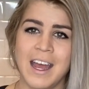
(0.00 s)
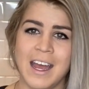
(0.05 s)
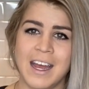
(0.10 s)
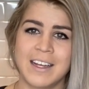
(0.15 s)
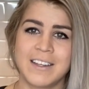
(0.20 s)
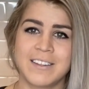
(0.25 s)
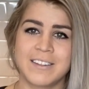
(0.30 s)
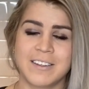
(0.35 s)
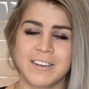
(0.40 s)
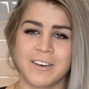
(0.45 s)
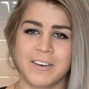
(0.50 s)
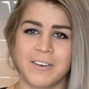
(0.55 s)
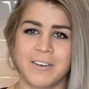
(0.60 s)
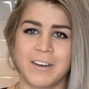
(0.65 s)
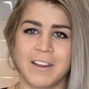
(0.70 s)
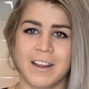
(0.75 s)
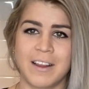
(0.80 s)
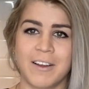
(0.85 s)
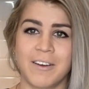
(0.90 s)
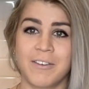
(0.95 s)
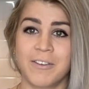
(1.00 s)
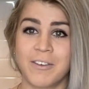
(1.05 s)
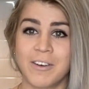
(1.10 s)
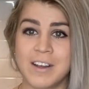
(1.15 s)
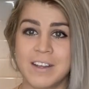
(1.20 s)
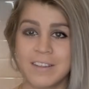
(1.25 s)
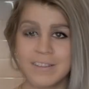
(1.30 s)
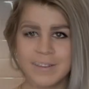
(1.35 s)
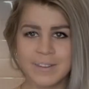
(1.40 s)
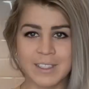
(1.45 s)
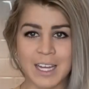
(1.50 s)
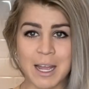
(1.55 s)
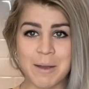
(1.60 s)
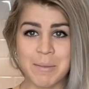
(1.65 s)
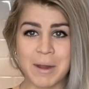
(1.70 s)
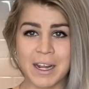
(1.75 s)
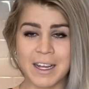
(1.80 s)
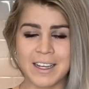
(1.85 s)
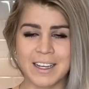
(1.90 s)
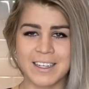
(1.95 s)
And so, for instance,
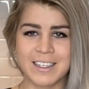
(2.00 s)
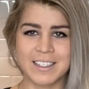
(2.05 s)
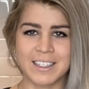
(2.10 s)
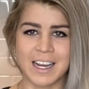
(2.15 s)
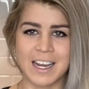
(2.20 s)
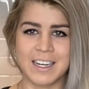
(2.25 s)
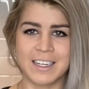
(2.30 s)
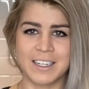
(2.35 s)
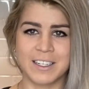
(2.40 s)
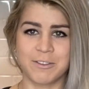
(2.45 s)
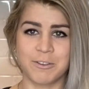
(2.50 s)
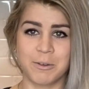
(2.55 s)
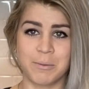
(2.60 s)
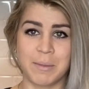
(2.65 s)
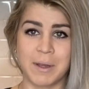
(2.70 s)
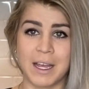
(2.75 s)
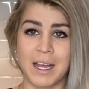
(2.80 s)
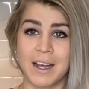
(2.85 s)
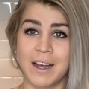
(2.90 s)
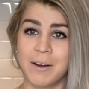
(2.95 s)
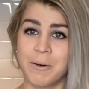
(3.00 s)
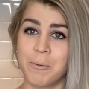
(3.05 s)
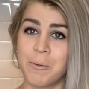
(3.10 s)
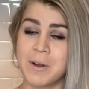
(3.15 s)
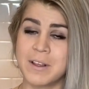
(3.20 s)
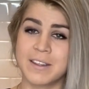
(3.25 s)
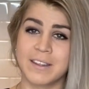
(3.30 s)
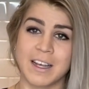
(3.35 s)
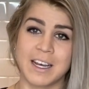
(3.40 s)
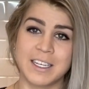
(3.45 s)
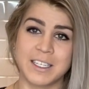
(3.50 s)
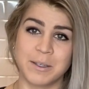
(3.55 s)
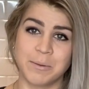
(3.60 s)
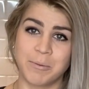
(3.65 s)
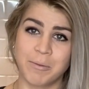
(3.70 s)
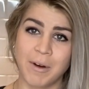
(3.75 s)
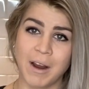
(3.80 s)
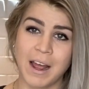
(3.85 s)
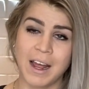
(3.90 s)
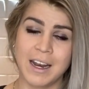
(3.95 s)
Diabetic Exchanges would be 1 slice of
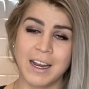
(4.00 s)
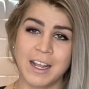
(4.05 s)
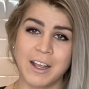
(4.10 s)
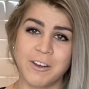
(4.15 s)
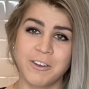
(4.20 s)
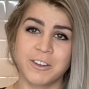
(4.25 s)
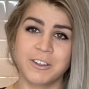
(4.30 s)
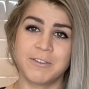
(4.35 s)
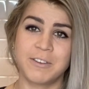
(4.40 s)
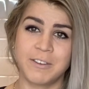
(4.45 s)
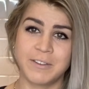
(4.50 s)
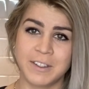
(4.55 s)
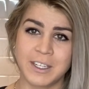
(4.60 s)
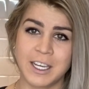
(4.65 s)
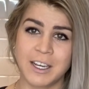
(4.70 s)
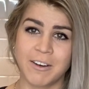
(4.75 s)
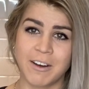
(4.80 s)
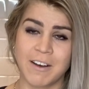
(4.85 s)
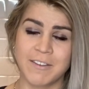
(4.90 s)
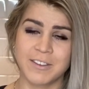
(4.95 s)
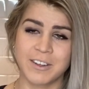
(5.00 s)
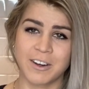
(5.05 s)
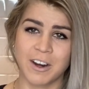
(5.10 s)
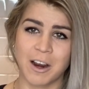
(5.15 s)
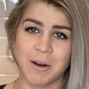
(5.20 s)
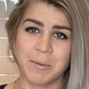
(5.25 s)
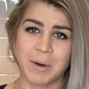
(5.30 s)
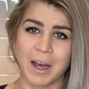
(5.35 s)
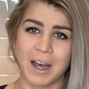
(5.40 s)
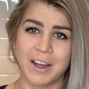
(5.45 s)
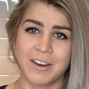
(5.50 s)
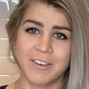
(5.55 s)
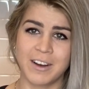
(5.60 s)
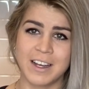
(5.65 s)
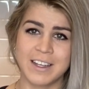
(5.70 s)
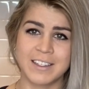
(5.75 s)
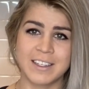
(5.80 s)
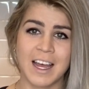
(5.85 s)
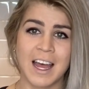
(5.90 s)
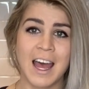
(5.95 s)
bread equals 15 grams of
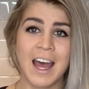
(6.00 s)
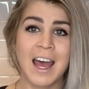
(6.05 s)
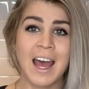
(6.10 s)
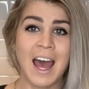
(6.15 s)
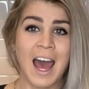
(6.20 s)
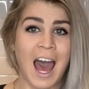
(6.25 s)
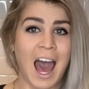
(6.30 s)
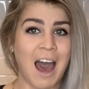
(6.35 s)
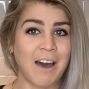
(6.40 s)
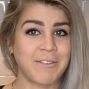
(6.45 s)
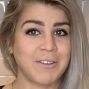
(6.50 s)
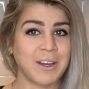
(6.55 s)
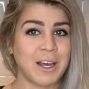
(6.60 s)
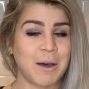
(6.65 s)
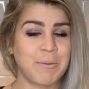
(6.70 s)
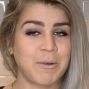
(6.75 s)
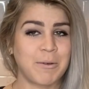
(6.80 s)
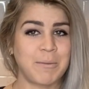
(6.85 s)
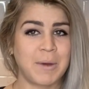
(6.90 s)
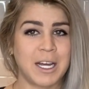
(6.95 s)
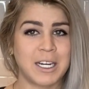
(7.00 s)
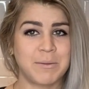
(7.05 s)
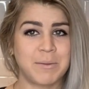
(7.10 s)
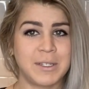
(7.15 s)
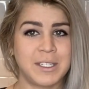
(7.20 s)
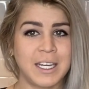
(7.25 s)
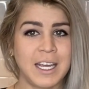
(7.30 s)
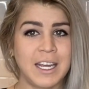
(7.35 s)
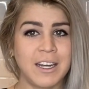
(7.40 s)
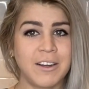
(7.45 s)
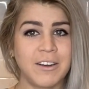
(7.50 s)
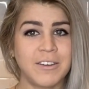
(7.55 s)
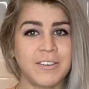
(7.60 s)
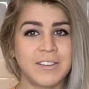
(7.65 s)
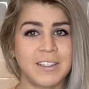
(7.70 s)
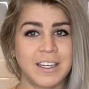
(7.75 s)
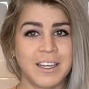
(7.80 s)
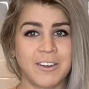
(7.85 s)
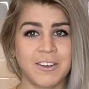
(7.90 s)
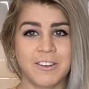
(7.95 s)
carbohydrates, half a cup of mashed potatoes
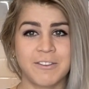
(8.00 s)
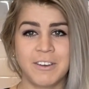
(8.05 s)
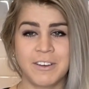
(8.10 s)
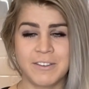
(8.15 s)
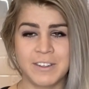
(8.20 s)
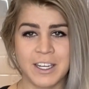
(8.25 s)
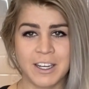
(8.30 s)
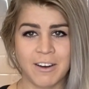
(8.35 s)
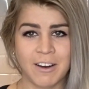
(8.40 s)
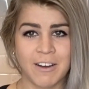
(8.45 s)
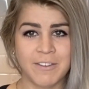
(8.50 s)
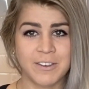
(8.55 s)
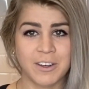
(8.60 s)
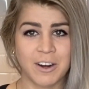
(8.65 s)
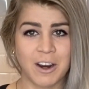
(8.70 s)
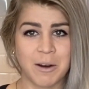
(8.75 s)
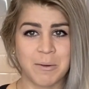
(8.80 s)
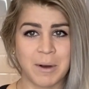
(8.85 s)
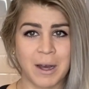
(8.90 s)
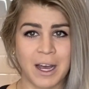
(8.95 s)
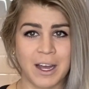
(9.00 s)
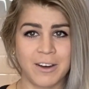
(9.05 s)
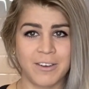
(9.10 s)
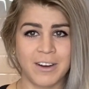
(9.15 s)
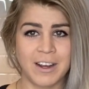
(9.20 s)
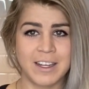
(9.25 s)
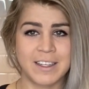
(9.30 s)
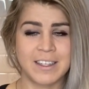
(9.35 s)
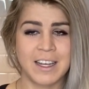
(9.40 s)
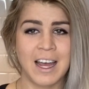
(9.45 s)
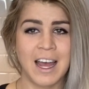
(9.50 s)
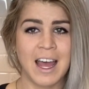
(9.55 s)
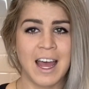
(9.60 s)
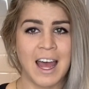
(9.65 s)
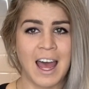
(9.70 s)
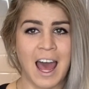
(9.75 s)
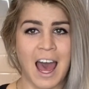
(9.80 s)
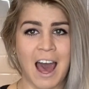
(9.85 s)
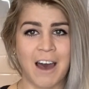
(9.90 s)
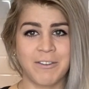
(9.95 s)
equals 15 grams of carbohydrates,
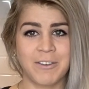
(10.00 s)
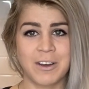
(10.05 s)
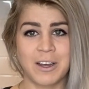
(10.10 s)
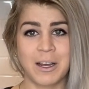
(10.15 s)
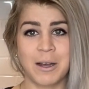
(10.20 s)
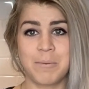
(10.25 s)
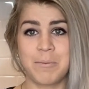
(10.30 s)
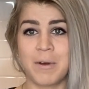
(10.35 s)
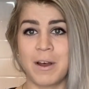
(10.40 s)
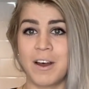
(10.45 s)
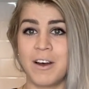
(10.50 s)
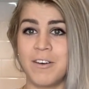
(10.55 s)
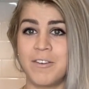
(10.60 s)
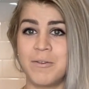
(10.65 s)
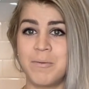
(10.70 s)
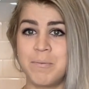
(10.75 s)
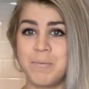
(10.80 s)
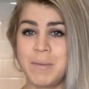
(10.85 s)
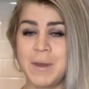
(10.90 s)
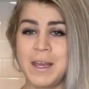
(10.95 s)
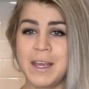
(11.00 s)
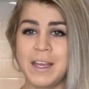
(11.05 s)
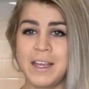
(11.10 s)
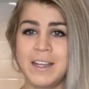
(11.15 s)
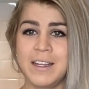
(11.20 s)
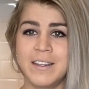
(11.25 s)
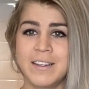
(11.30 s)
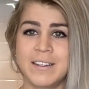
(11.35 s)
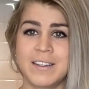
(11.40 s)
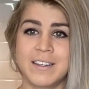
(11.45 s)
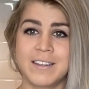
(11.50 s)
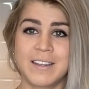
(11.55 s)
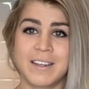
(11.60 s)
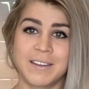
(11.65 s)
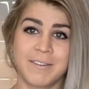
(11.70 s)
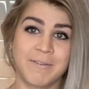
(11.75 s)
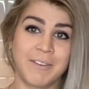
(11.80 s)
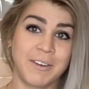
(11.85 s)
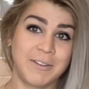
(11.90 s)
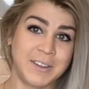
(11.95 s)
half a cup of beans is
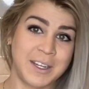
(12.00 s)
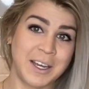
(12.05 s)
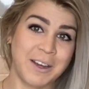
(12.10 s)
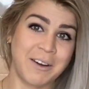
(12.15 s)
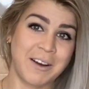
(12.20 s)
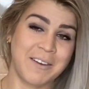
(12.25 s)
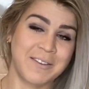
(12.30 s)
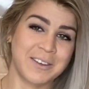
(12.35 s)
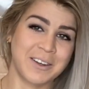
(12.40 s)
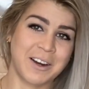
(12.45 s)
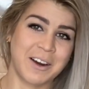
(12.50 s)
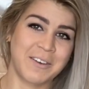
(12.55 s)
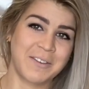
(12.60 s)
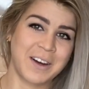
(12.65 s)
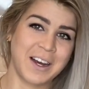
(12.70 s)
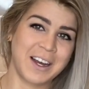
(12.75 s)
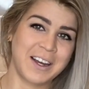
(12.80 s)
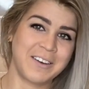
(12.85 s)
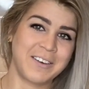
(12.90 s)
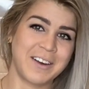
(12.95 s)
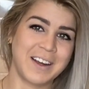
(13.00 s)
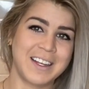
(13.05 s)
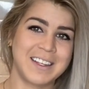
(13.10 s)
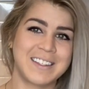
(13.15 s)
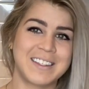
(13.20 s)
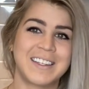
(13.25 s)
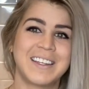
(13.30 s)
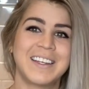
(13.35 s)
15 grams of carbohydrates,